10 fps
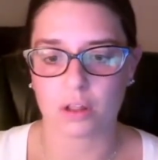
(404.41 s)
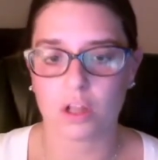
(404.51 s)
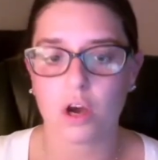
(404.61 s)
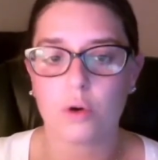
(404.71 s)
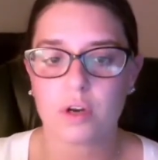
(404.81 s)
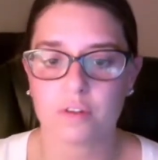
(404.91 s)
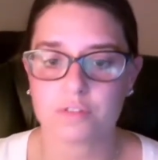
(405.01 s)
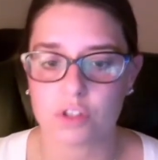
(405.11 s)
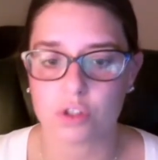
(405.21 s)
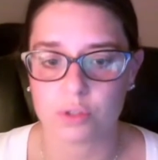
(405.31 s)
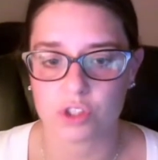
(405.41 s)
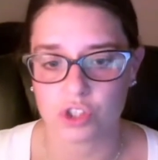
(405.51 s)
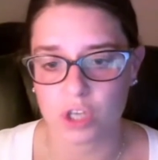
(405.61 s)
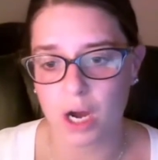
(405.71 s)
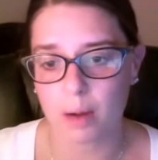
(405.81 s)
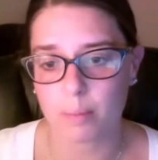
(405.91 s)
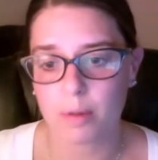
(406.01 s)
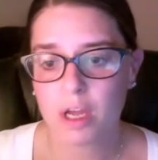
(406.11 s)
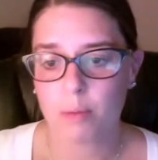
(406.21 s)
low enough to do its job,